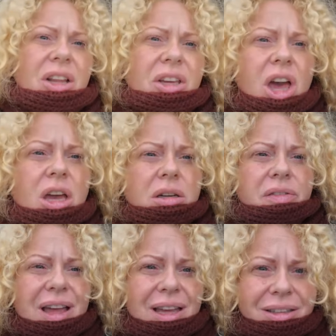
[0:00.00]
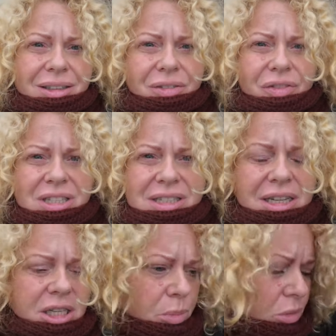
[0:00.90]
like overhang of the
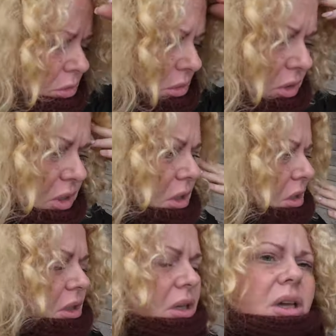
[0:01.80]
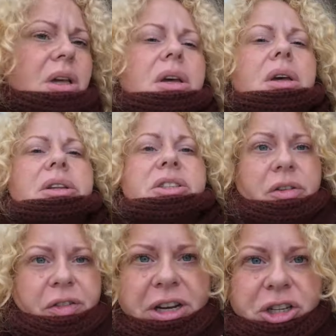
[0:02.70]
stable to
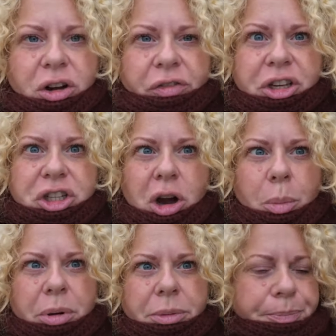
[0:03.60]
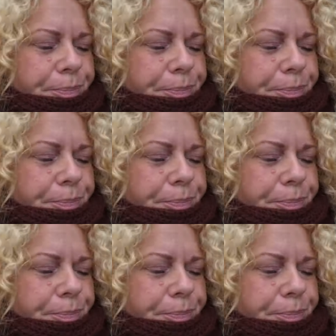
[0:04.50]
finish off the job.